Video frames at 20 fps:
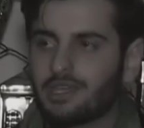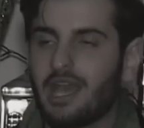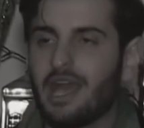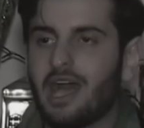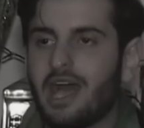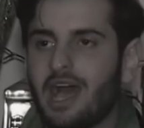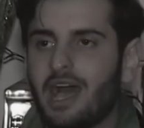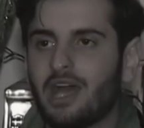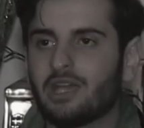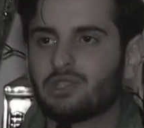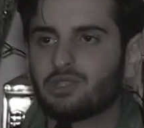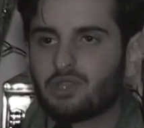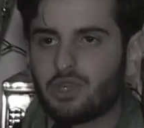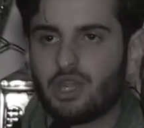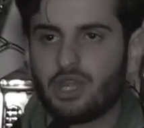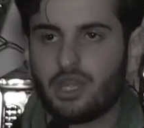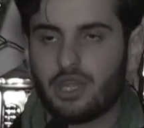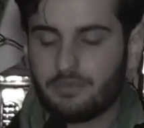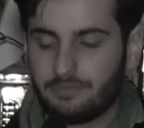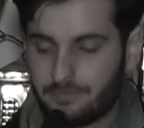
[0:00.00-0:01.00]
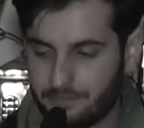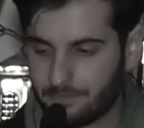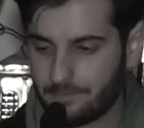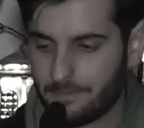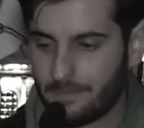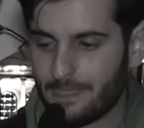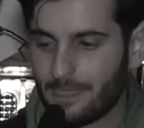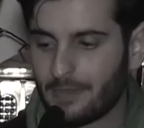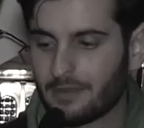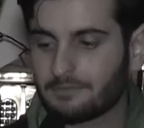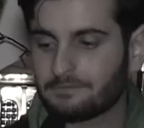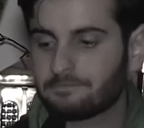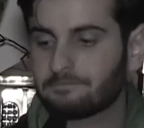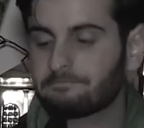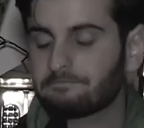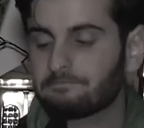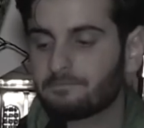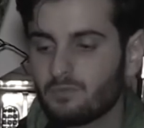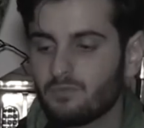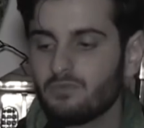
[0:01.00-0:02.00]
and
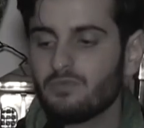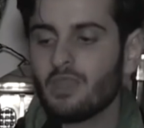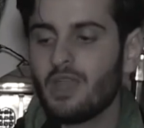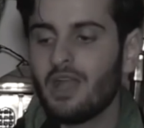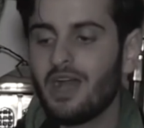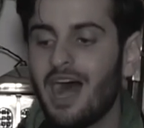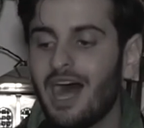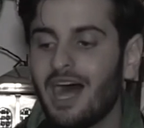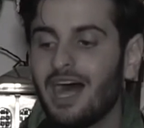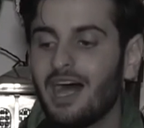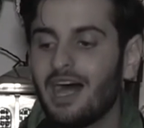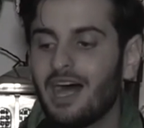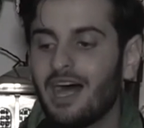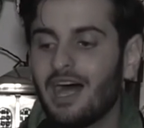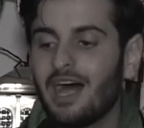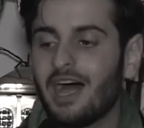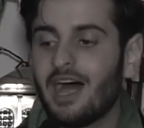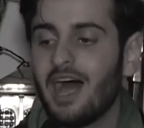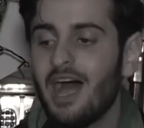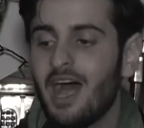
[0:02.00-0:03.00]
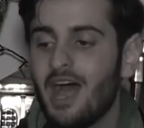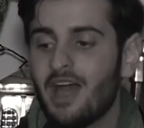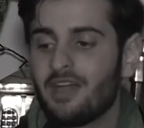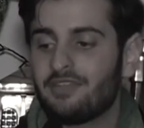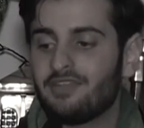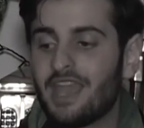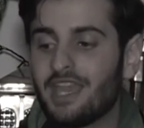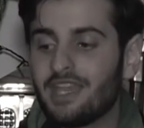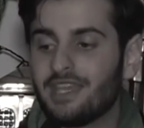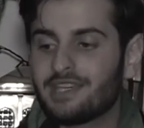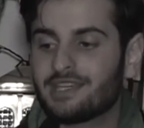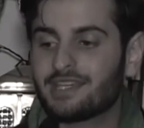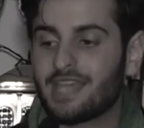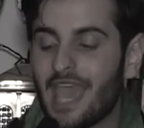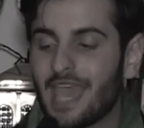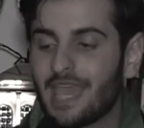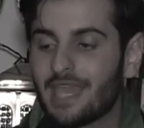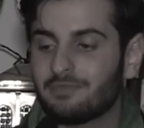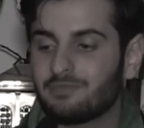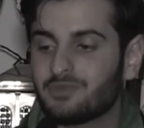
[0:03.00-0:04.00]
removing Ah, uh, they
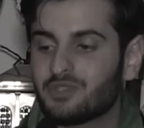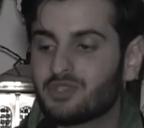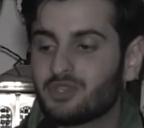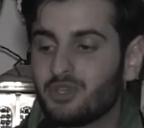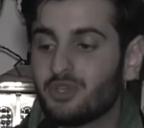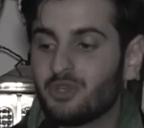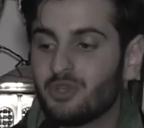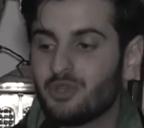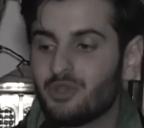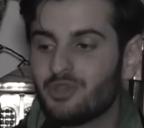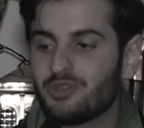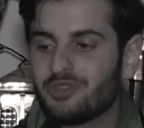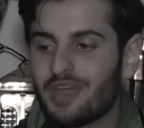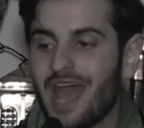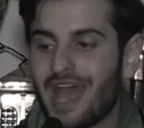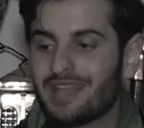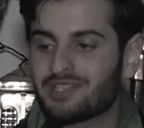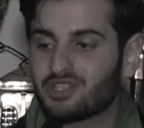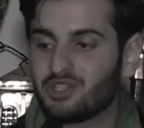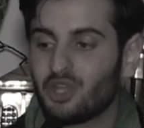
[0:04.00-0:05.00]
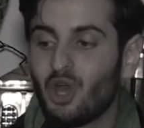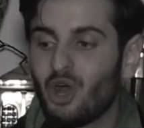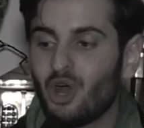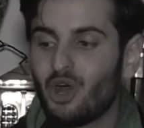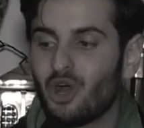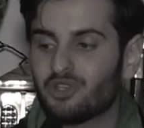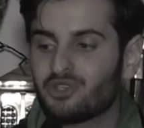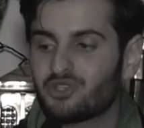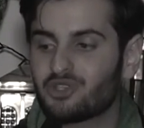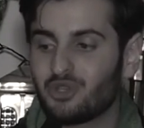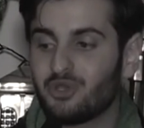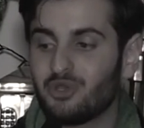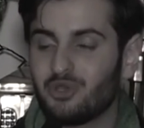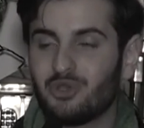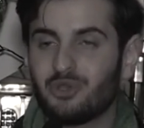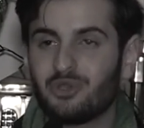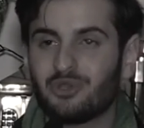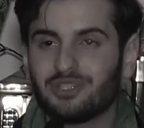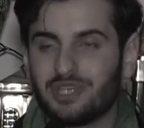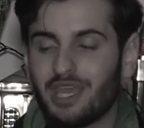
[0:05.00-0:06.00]
came to that door
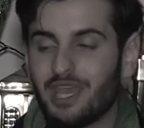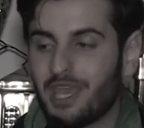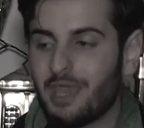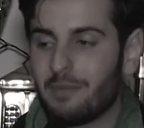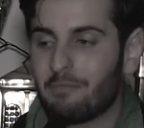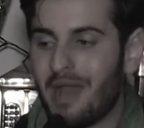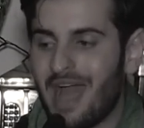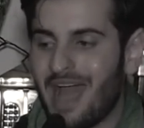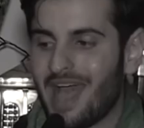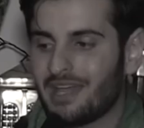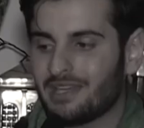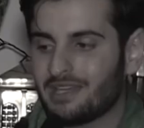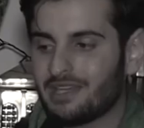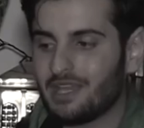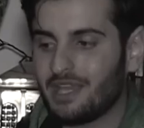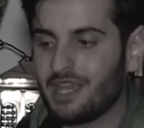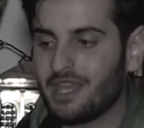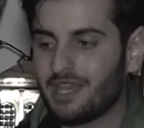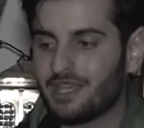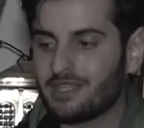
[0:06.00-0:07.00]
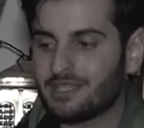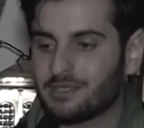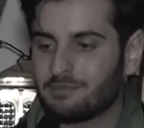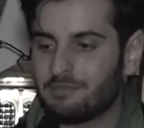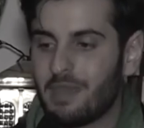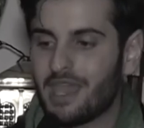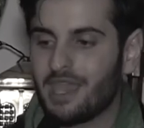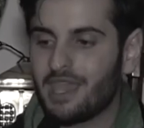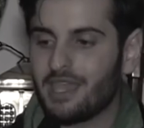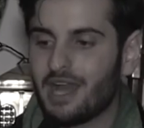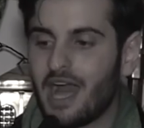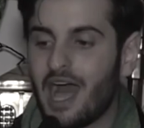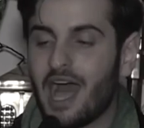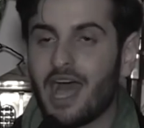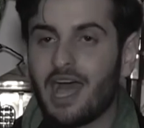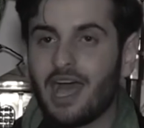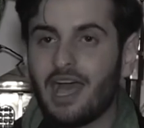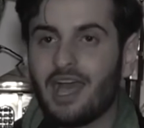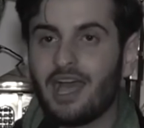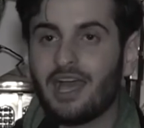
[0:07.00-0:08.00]
to demand his
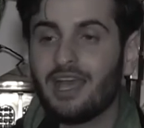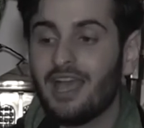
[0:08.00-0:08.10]
bay'ah.